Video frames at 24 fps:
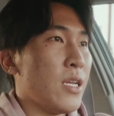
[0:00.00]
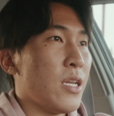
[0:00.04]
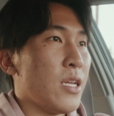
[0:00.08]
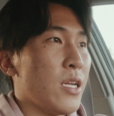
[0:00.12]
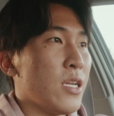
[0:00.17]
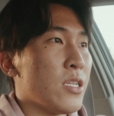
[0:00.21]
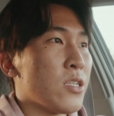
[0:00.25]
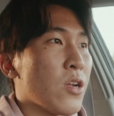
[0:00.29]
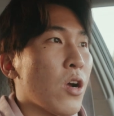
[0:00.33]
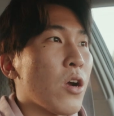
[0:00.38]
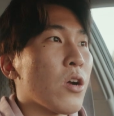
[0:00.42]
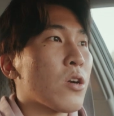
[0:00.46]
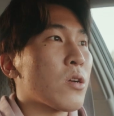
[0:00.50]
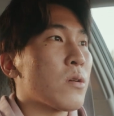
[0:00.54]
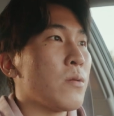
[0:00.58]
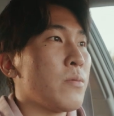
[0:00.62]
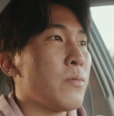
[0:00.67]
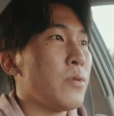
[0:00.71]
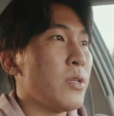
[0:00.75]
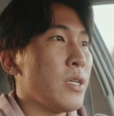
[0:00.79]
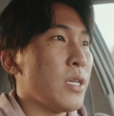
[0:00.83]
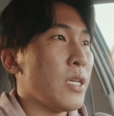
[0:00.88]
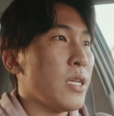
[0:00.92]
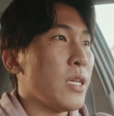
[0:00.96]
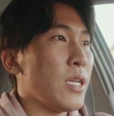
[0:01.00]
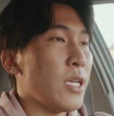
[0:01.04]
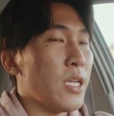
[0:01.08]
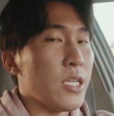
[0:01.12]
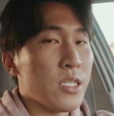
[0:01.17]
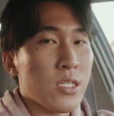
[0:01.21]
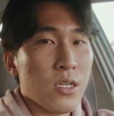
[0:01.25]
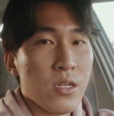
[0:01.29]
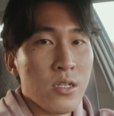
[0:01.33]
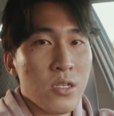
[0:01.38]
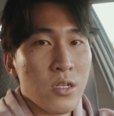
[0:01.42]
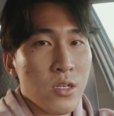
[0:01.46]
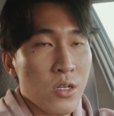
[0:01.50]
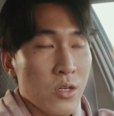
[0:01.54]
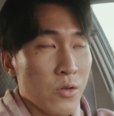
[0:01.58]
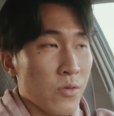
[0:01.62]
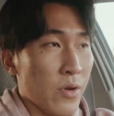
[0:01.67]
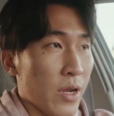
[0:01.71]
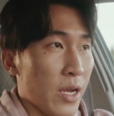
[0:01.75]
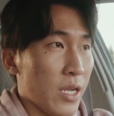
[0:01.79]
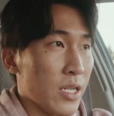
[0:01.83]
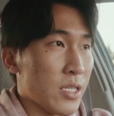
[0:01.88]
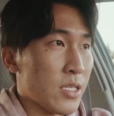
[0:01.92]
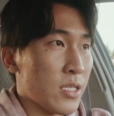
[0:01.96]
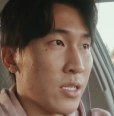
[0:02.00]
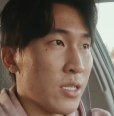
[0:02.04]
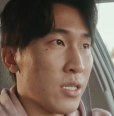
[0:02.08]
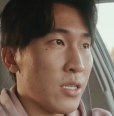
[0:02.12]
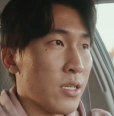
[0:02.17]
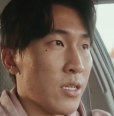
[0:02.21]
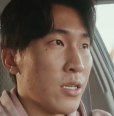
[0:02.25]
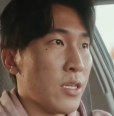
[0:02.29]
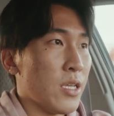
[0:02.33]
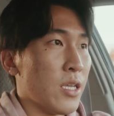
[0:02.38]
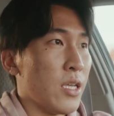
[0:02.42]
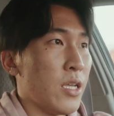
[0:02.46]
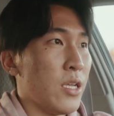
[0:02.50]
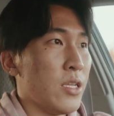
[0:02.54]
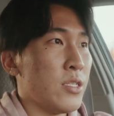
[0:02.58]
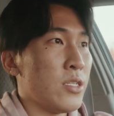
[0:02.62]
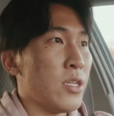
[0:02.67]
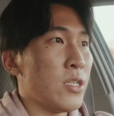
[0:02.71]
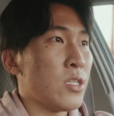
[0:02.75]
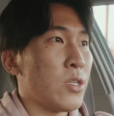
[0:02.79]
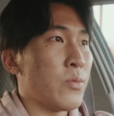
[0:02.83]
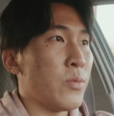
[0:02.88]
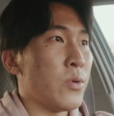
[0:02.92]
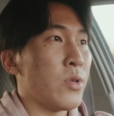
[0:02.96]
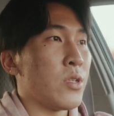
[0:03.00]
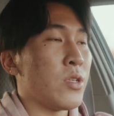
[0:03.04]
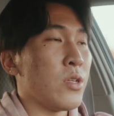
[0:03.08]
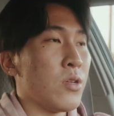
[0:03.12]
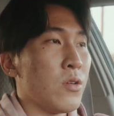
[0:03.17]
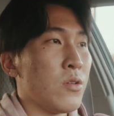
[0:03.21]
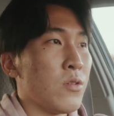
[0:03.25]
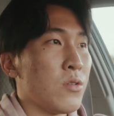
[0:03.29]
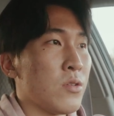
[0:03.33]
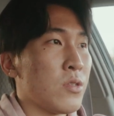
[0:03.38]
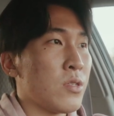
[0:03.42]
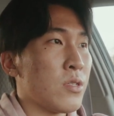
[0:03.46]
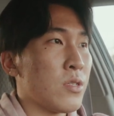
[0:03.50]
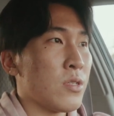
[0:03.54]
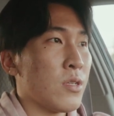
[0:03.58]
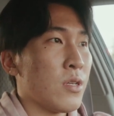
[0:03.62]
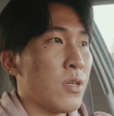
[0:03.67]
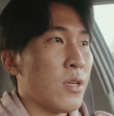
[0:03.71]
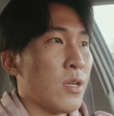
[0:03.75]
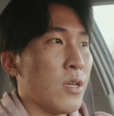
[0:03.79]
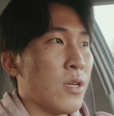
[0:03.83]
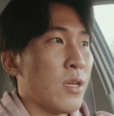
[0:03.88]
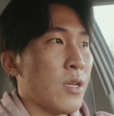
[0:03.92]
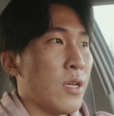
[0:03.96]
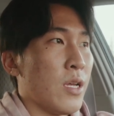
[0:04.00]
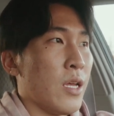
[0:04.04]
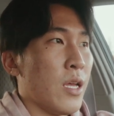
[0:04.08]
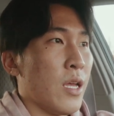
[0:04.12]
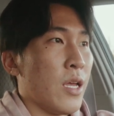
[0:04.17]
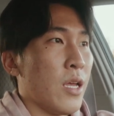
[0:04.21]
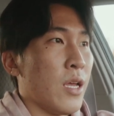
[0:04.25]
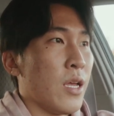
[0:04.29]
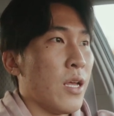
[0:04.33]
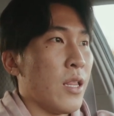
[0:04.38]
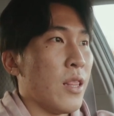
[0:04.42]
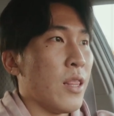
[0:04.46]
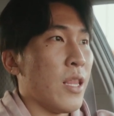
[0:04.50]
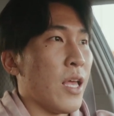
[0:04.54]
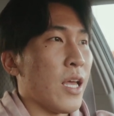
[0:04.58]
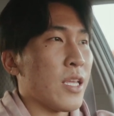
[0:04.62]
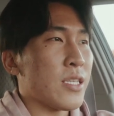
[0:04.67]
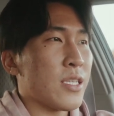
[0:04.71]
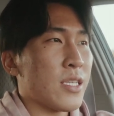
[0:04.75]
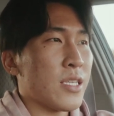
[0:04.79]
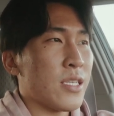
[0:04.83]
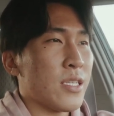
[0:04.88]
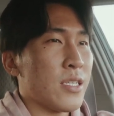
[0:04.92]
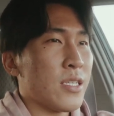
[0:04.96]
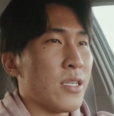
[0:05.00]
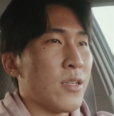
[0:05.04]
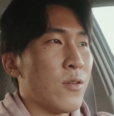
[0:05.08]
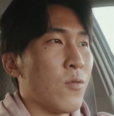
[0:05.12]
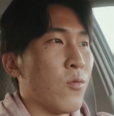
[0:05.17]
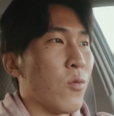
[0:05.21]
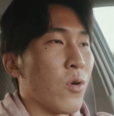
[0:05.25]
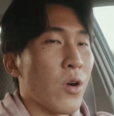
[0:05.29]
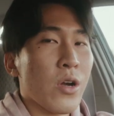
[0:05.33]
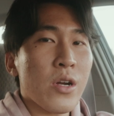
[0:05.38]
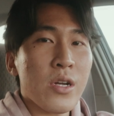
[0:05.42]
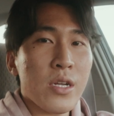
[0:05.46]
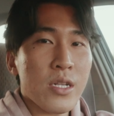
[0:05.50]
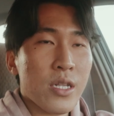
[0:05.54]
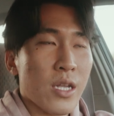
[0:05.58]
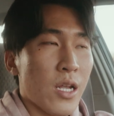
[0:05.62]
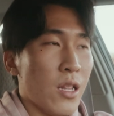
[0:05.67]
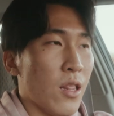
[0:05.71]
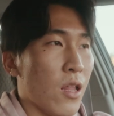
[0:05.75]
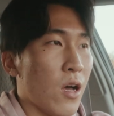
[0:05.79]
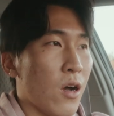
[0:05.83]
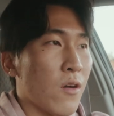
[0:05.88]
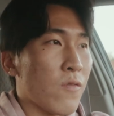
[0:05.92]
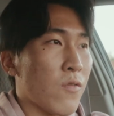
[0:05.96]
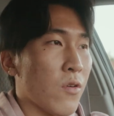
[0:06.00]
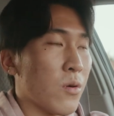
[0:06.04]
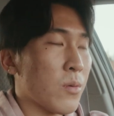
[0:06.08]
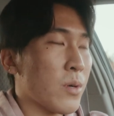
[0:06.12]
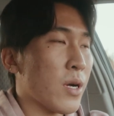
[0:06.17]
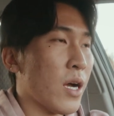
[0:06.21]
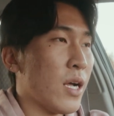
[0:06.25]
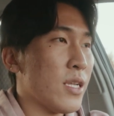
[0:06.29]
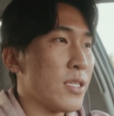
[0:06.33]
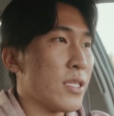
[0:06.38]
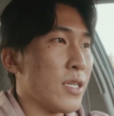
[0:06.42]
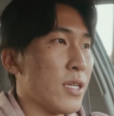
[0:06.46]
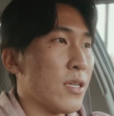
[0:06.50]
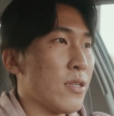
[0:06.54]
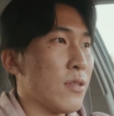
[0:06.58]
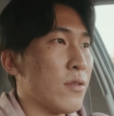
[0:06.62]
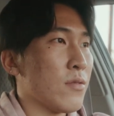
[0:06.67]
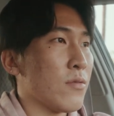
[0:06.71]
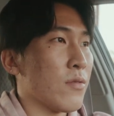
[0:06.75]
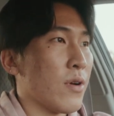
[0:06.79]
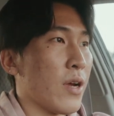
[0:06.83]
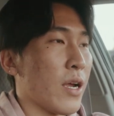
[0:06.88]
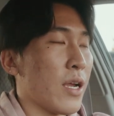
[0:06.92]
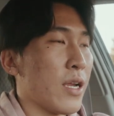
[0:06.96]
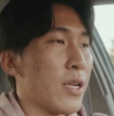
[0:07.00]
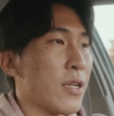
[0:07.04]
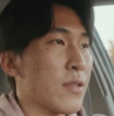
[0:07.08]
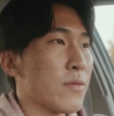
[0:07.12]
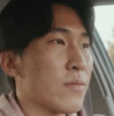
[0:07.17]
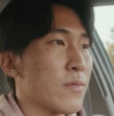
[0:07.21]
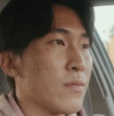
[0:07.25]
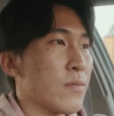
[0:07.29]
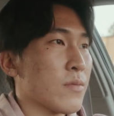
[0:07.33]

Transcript: it's arguably easier to create, easier to produce, less work than long form content, right?